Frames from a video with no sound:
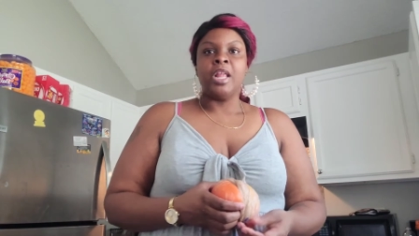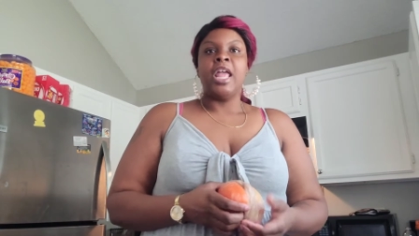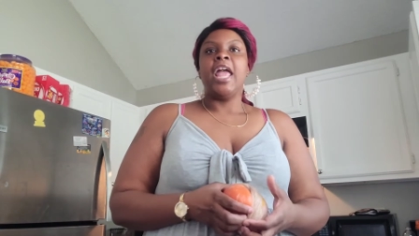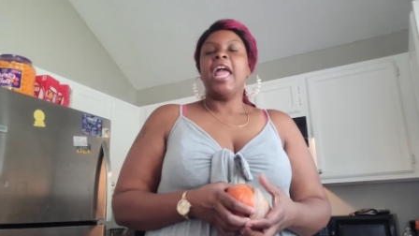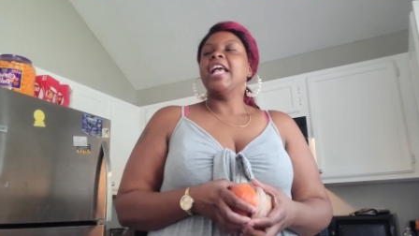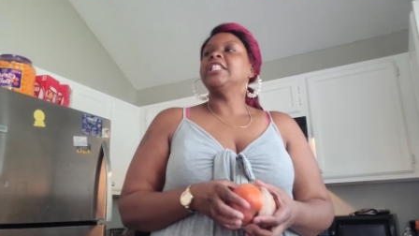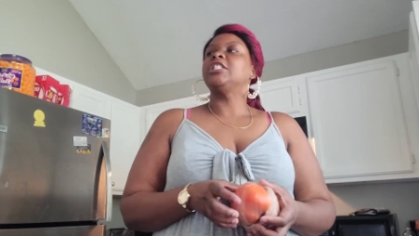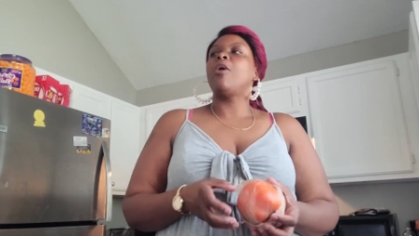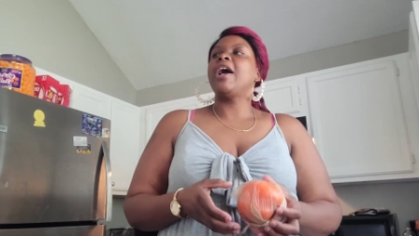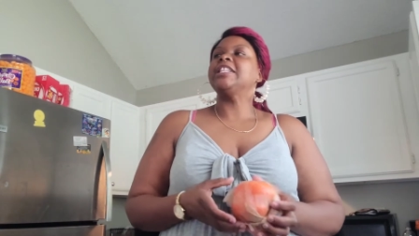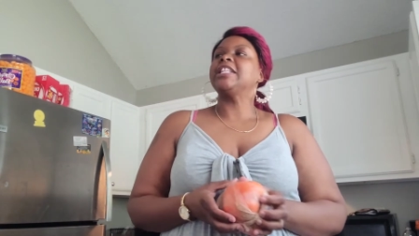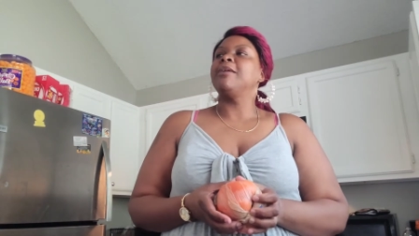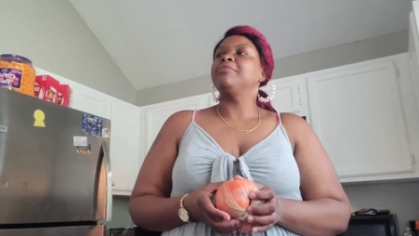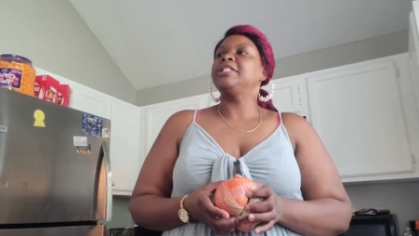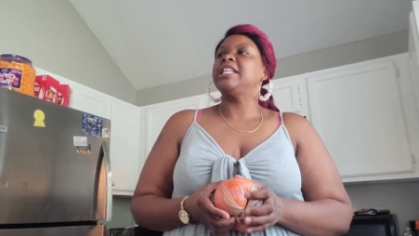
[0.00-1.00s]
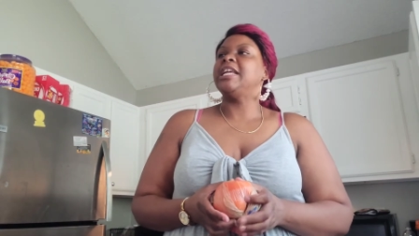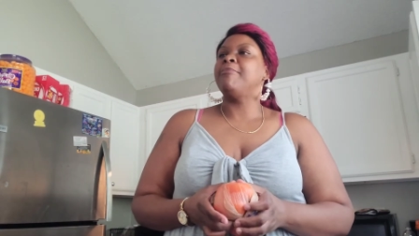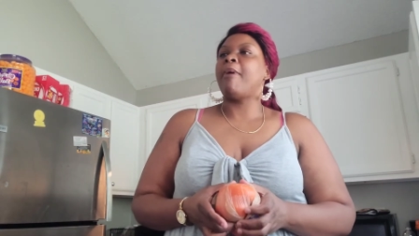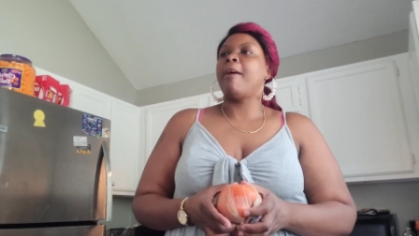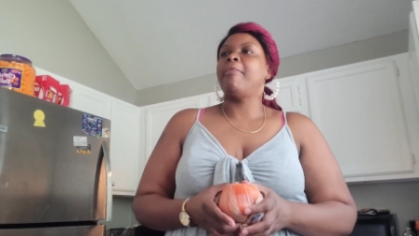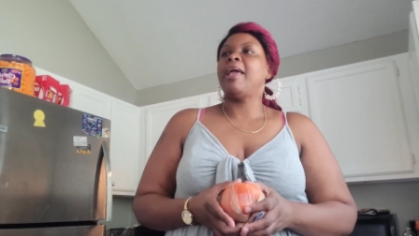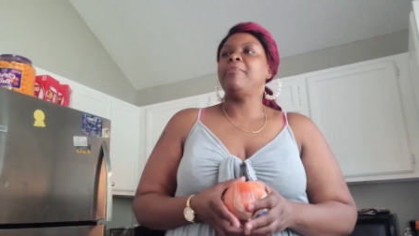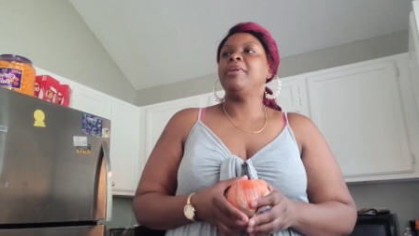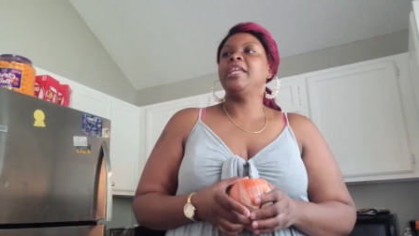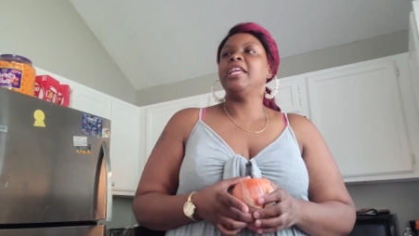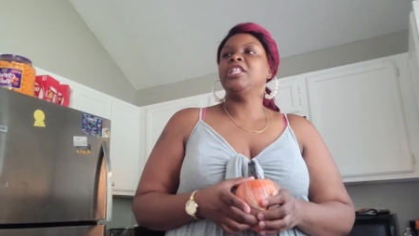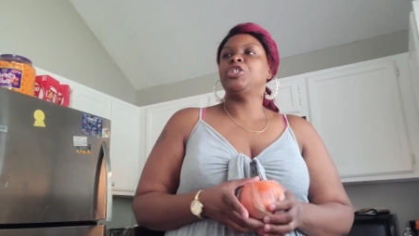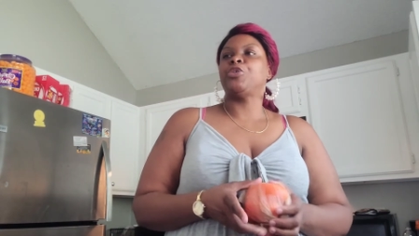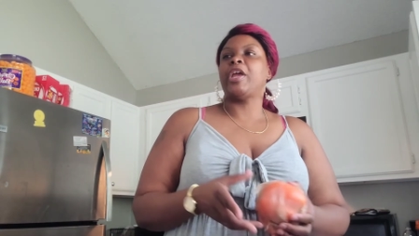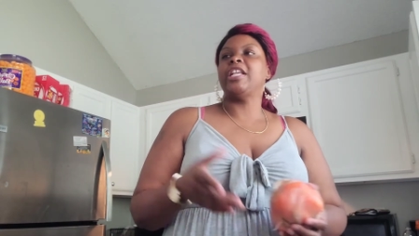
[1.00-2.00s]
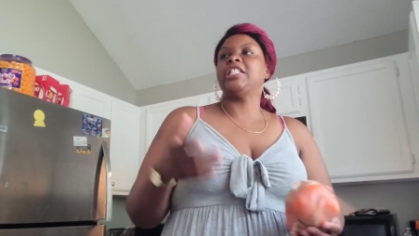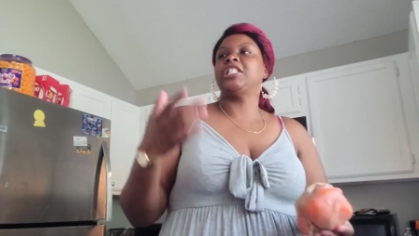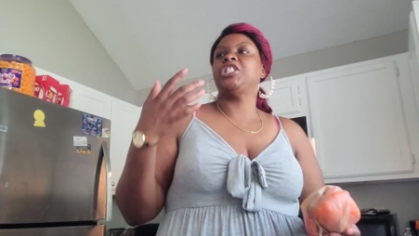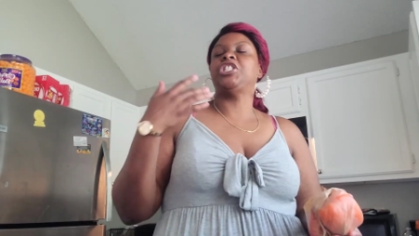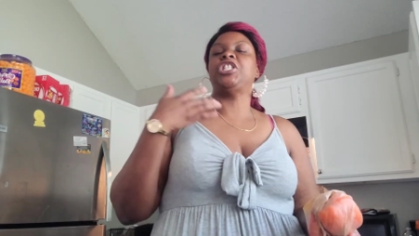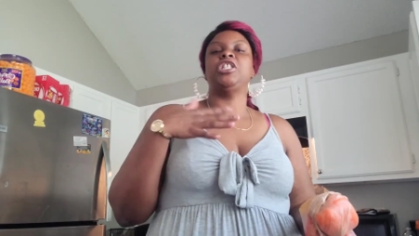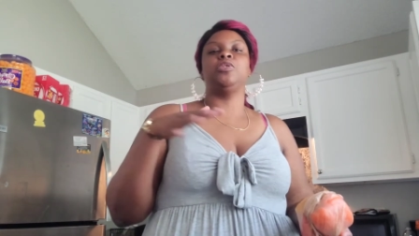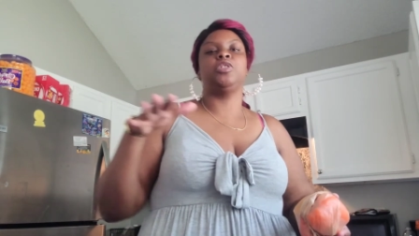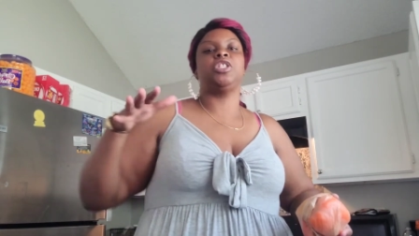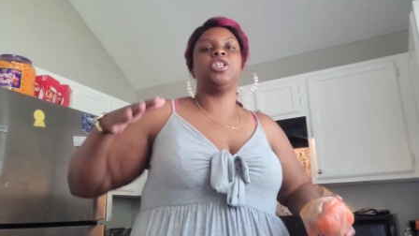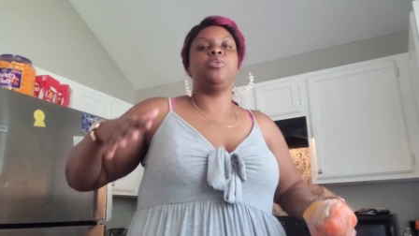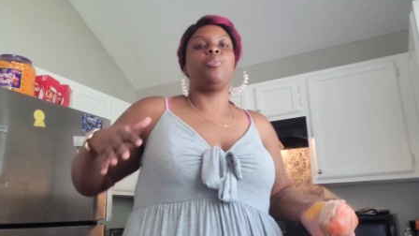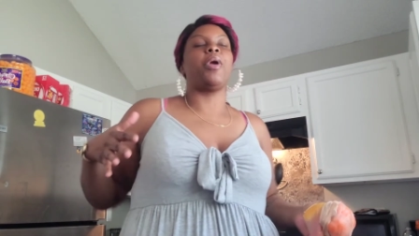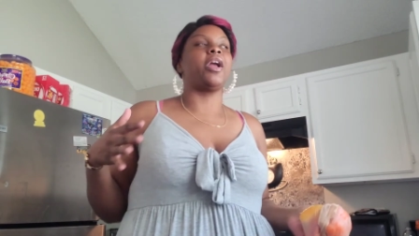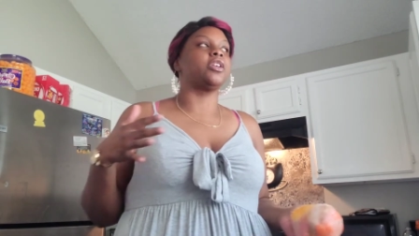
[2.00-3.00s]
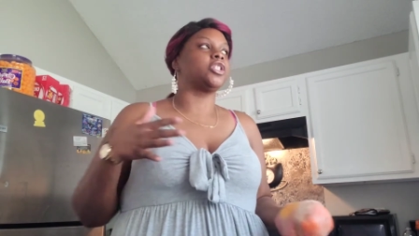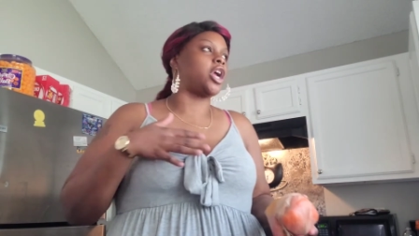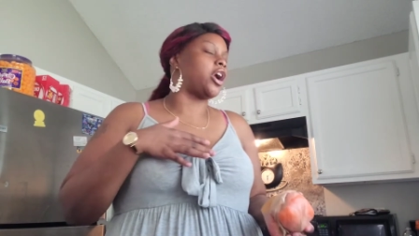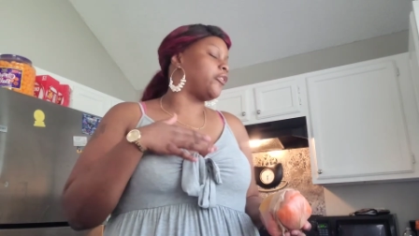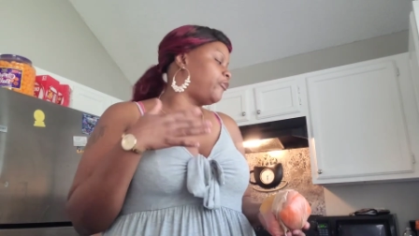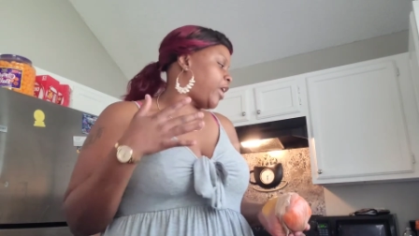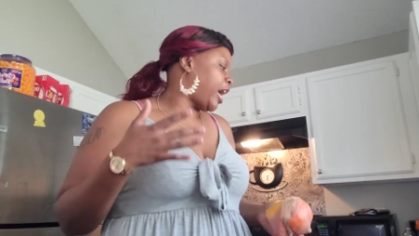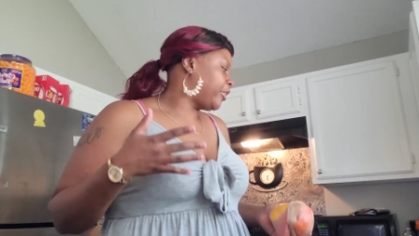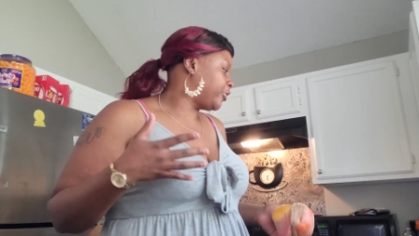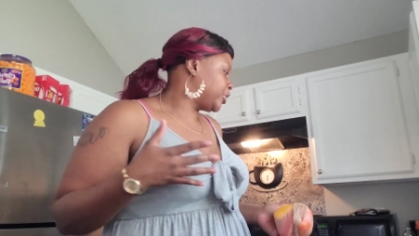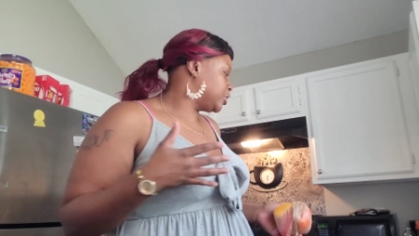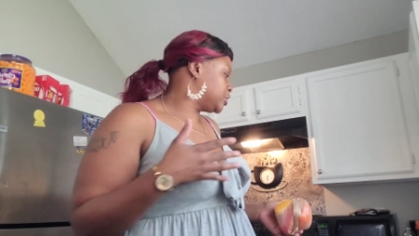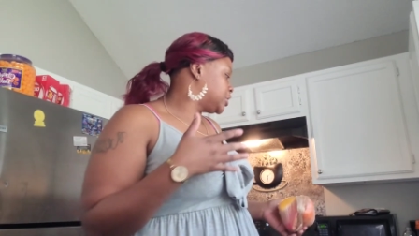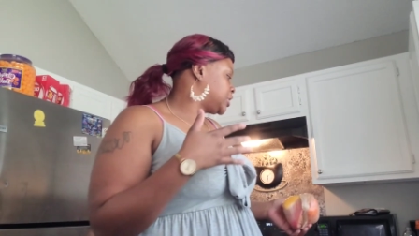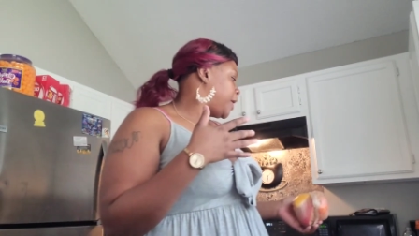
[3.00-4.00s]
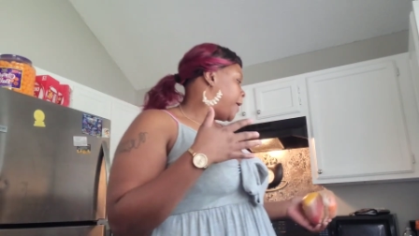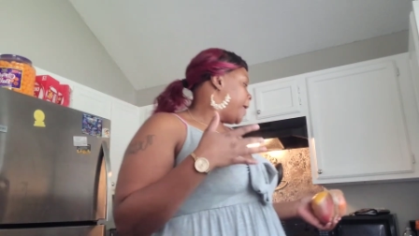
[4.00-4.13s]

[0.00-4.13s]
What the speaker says: And so as I'm seeing my baby get dressed, and she wears her father's